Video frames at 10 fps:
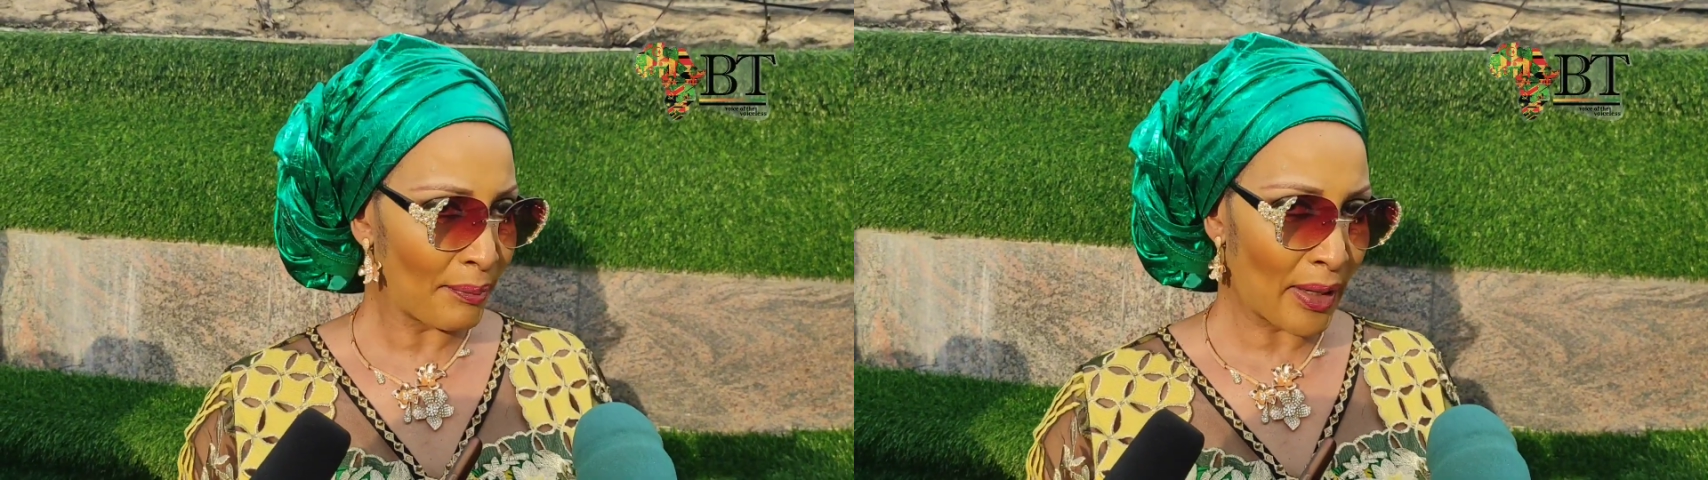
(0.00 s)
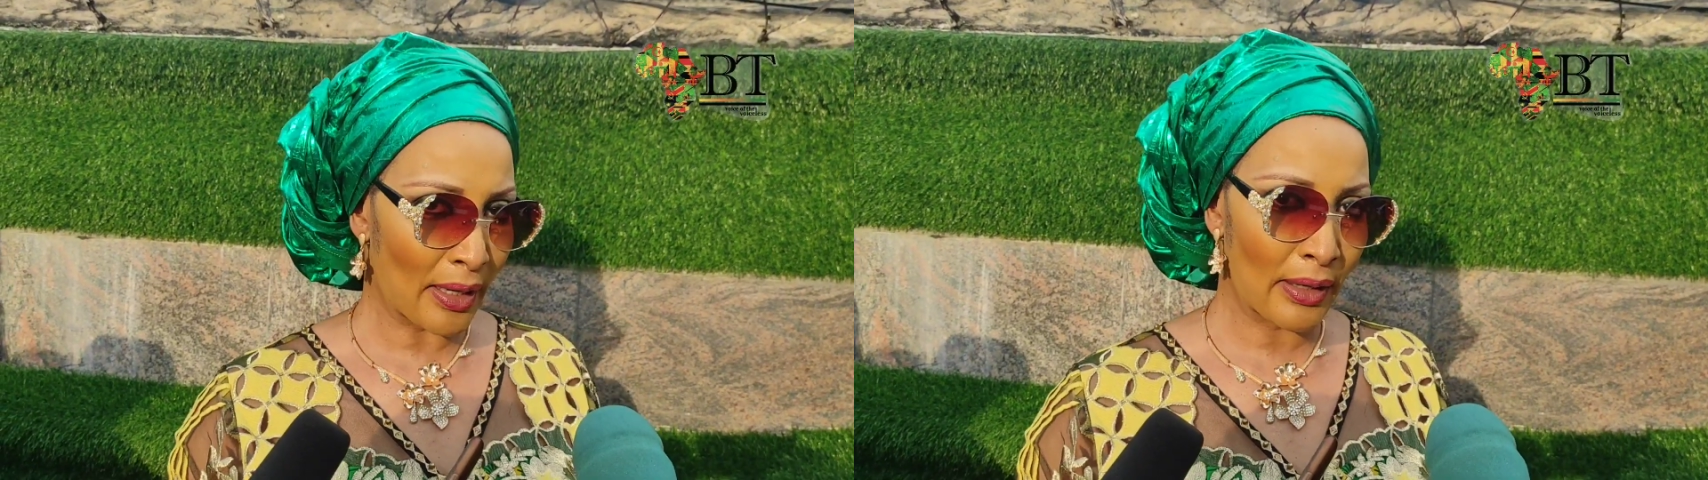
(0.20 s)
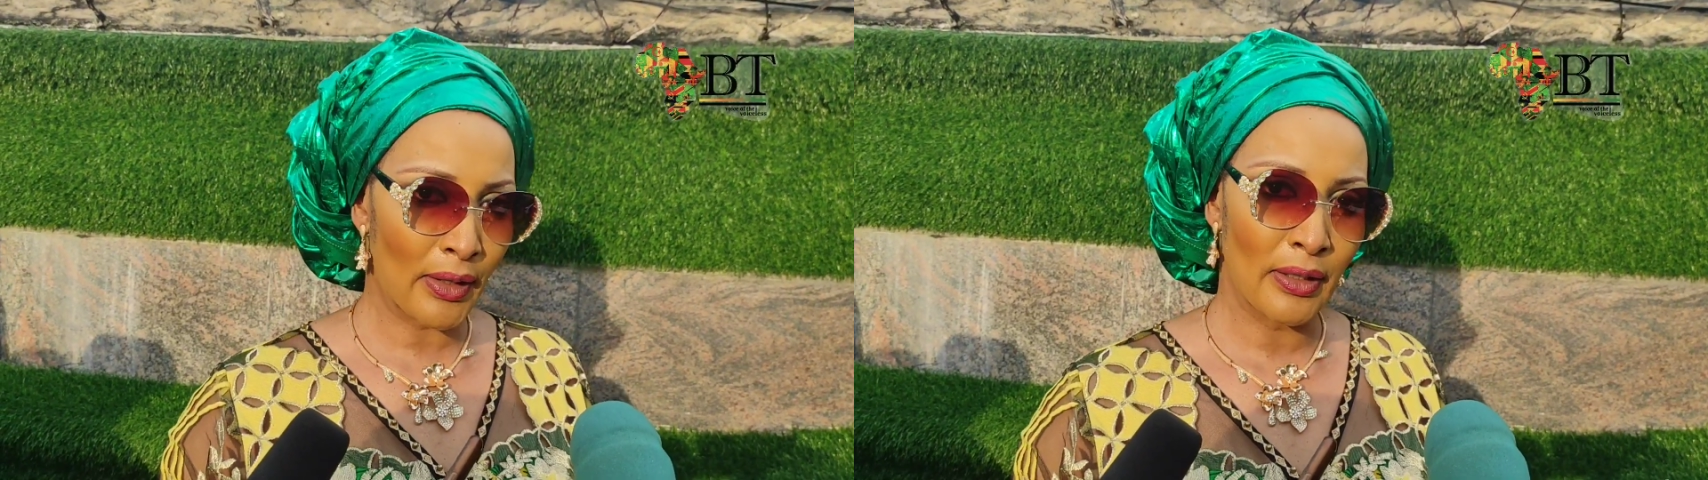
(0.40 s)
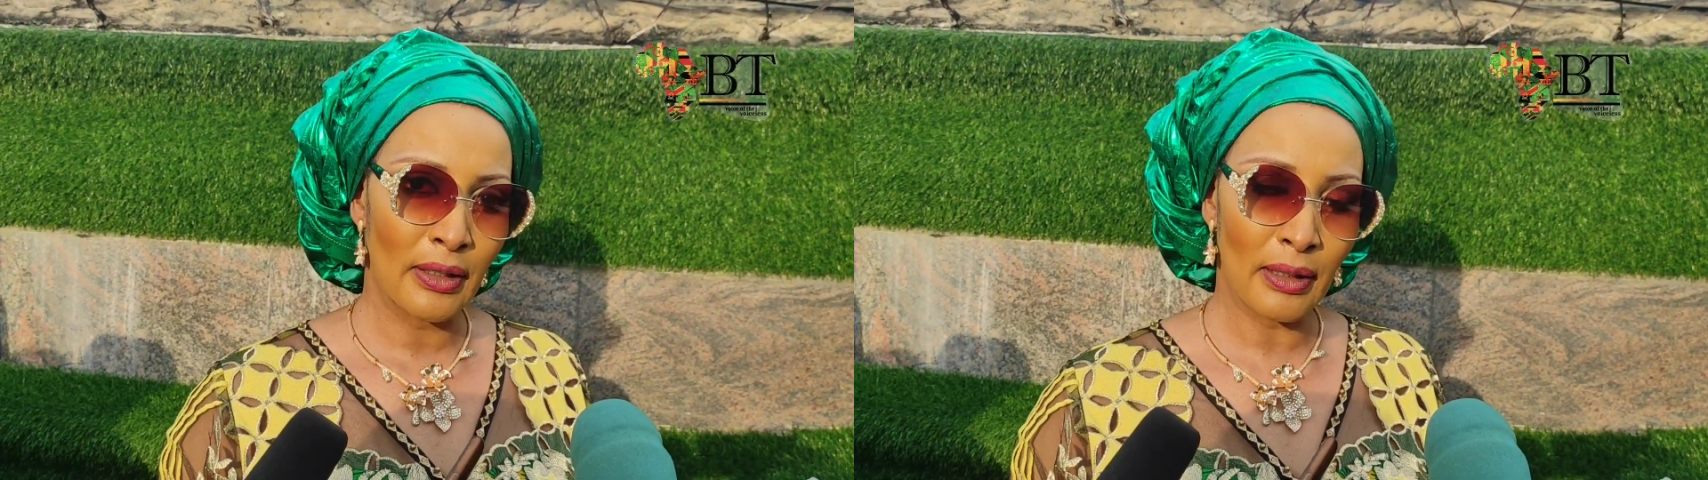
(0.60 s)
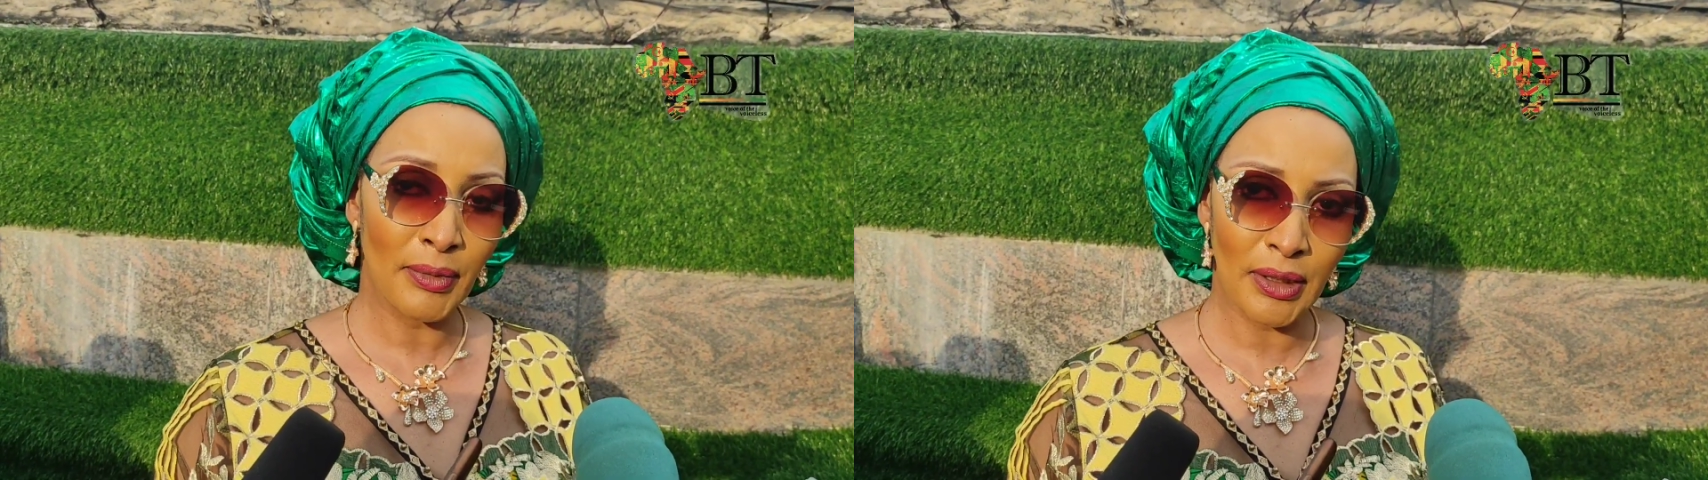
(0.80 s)
our power,
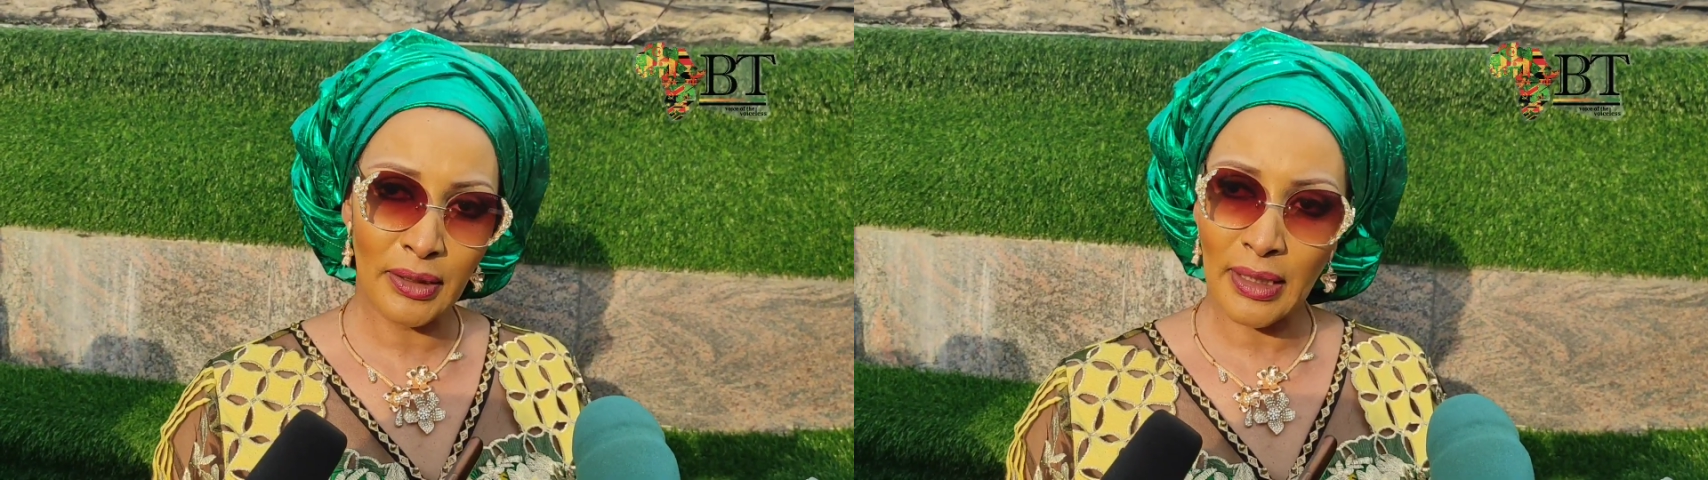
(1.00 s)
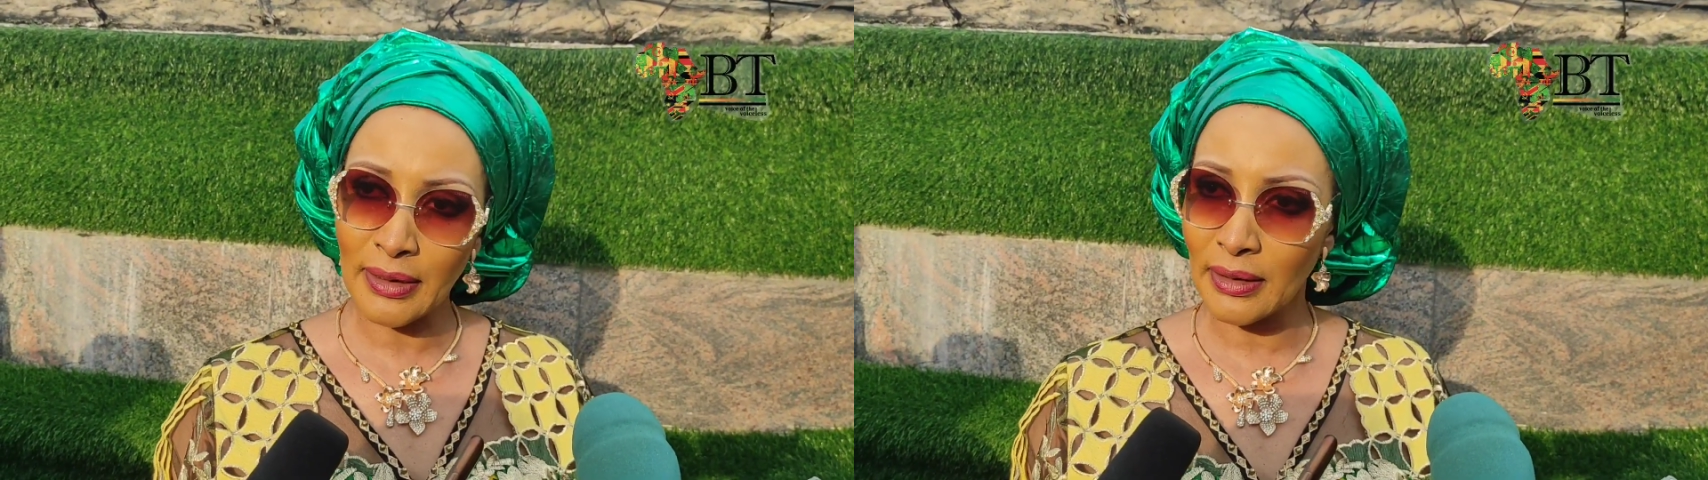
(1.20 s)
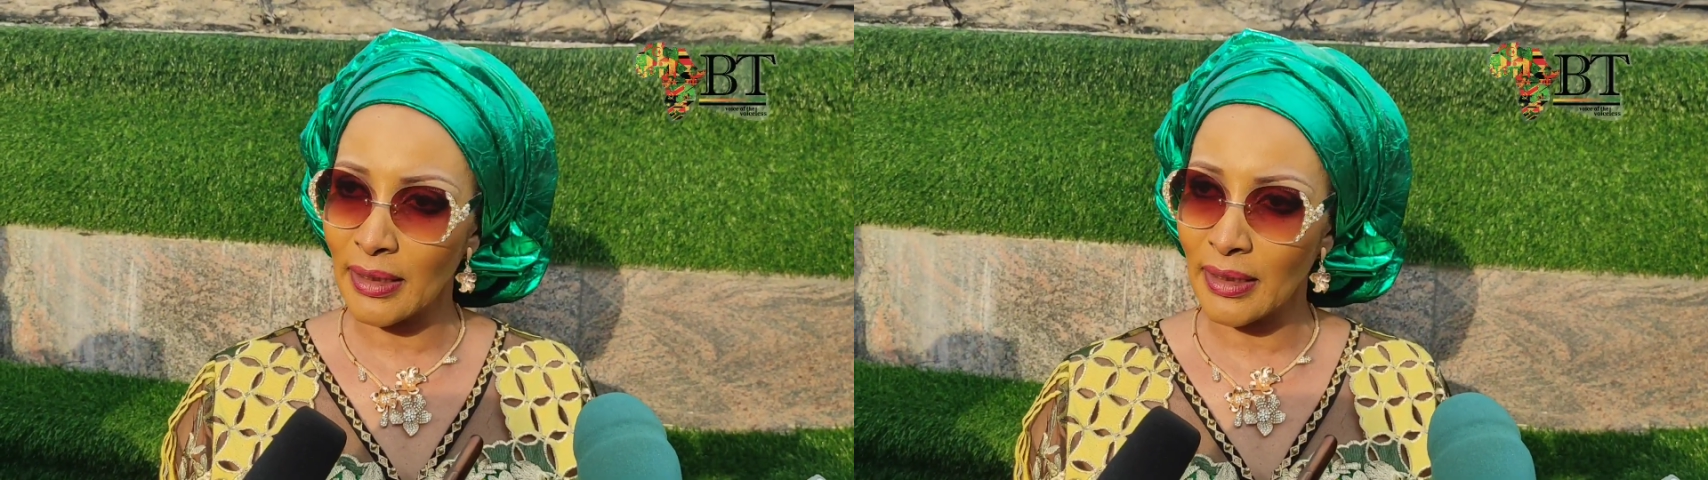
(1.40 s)
I mean, in,